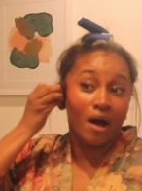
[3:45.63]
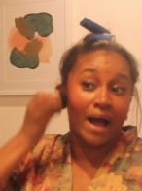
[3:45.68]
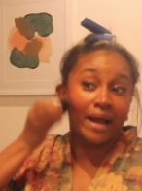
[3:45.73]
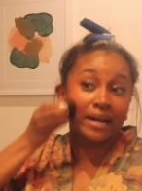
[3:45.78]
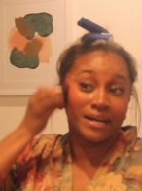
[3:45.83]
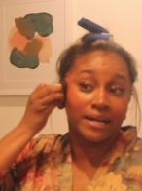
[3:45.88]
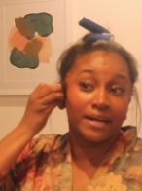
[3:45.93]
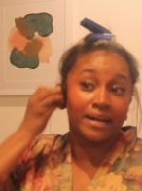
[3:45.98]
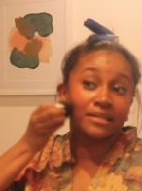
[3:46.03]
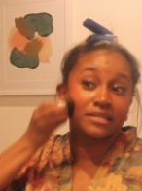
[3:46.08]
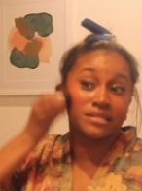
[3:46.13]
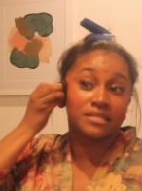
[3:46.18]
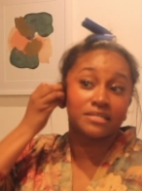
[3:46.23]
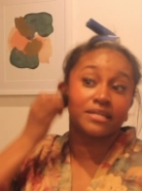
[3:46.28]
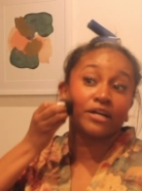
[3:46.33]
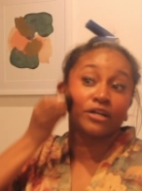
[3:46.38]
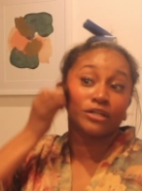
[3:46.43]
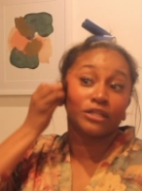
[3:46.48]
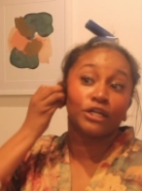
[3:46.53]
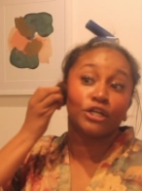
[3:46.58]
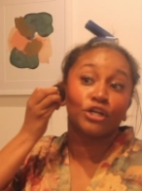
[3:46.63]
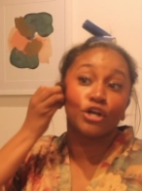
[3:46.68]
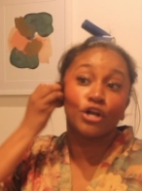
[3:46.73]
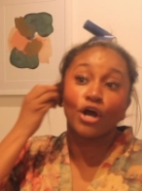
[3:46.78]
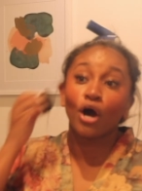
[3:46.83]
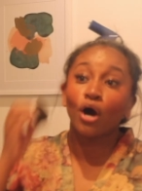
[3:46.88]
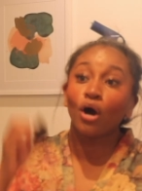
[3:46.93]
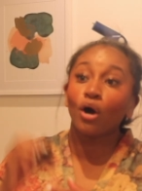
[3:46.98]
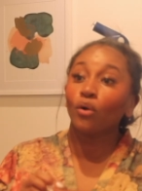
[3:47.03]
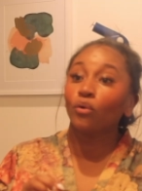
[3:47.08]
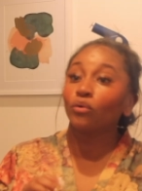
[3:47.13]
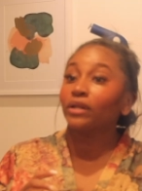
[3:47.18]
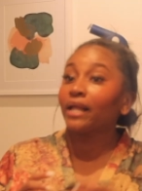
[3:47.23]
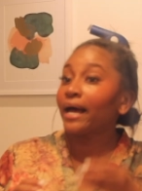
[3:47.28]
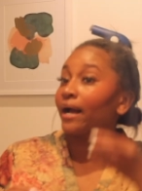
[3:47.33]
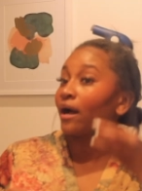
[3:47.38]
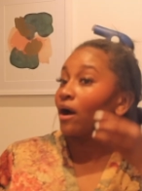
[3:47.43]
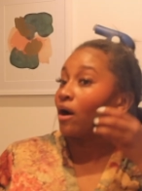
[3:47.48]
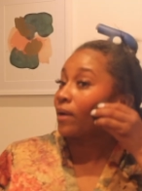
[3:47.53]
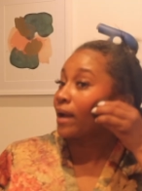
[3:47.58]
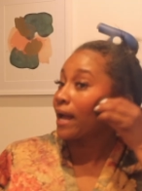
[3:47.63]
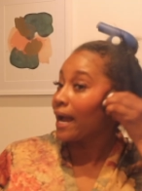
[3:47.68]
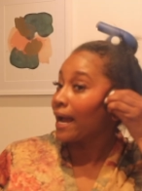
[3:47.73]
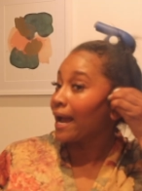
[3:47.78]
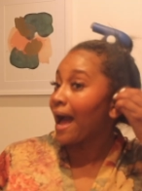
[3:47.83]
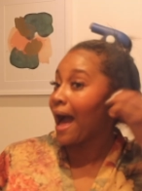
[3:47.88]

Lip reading: I didn't necessarily know like, okay,